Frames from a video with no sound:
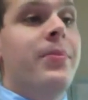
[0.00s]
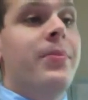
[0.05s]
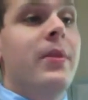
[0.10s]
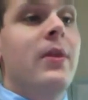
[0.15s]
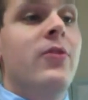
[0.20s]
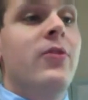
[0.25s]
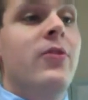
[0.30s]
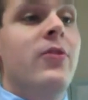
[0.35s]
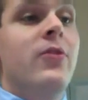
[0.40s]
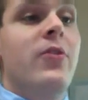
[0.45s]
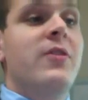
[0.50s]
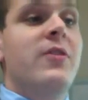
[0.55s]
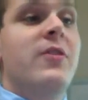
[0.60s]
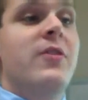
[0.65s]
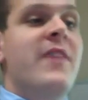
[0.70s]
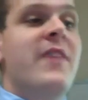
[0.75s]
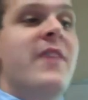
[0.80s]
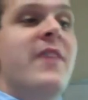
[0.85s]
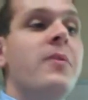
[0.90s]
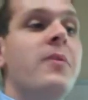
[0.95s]
So there's a
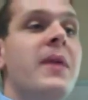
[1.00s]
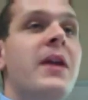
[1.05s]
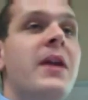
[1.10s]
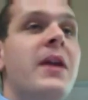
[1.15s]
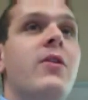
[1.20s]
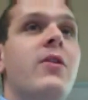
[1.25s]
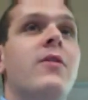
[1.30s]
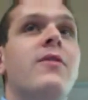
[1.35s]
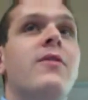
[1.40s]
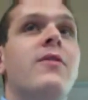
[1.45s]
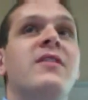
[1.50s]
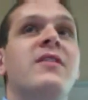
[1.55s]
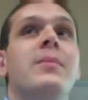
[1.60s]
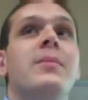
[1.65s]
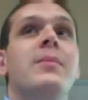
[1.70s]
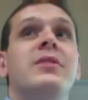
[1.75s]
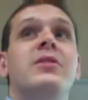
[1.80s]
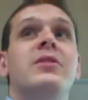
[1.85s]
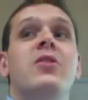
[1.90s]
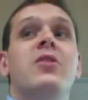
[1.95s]
vest remainder and fee simple
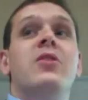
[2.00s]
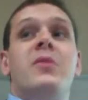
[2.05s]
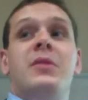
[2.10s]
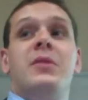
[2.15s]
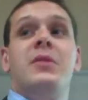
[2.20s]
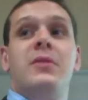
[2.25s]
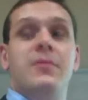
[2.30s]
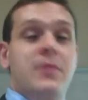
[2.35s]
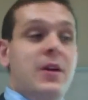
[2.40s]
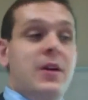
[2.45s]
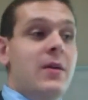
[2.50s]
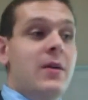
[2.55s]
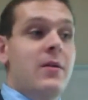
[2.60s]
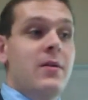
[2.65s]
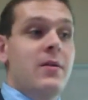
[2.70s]
determinable, okay?